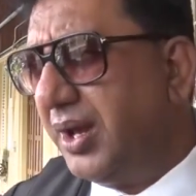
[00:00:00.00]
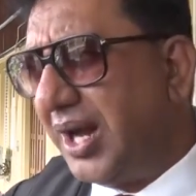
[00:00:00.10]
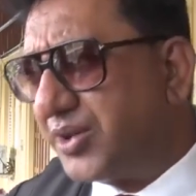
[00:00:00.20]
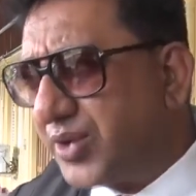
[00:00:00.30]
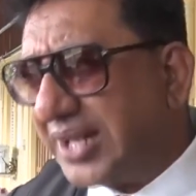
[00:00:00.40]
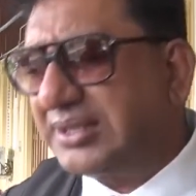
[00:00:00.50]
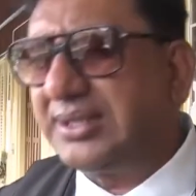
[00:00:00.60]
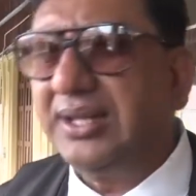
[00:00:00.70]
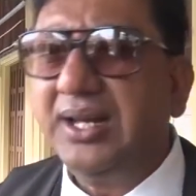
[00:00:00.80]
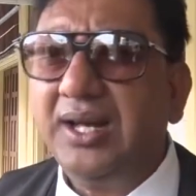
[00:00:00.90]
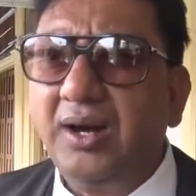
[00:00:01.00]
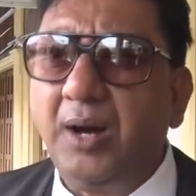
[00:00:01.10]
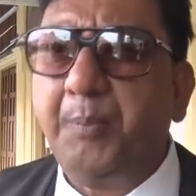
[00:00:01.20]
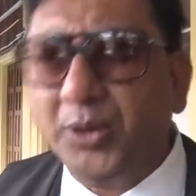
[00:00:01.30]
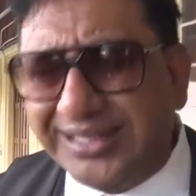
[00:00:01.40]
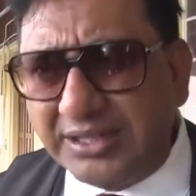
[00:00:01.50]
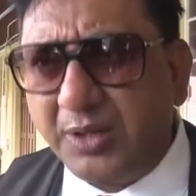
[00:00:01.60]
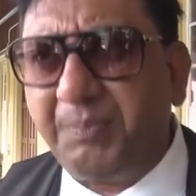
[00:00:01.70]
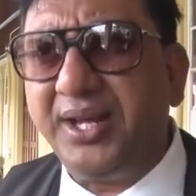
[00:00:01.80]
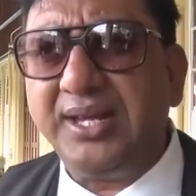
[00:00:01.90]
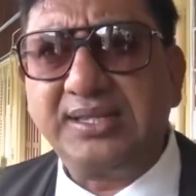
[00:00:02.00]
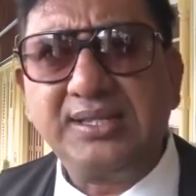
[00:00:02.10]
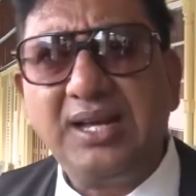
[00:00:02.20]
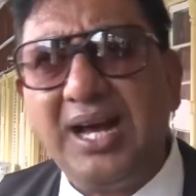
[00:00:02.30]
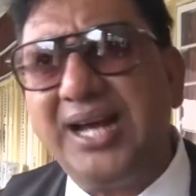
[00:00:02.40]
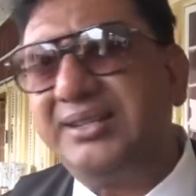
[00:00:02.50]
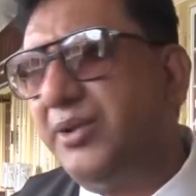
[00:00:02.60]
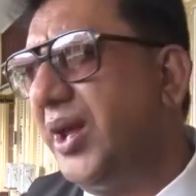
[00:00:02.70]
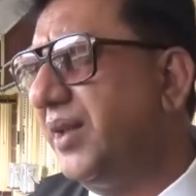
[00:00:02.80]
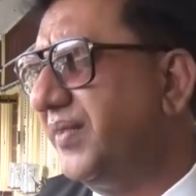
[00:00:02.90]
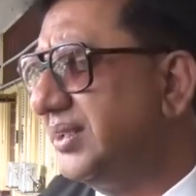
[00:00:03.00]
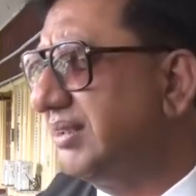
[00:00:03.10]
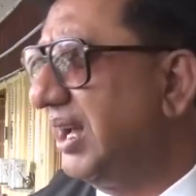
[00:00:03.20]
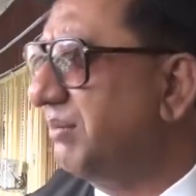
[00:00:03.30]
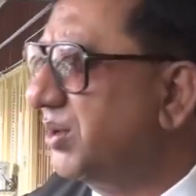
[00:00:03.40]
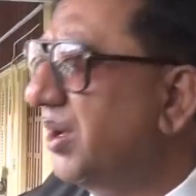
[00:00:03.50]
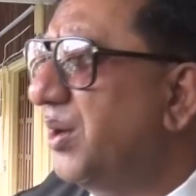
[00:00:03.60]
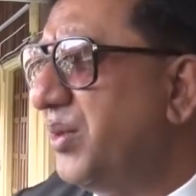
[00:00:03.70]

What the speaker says: addressed or put into place at the relevant time. But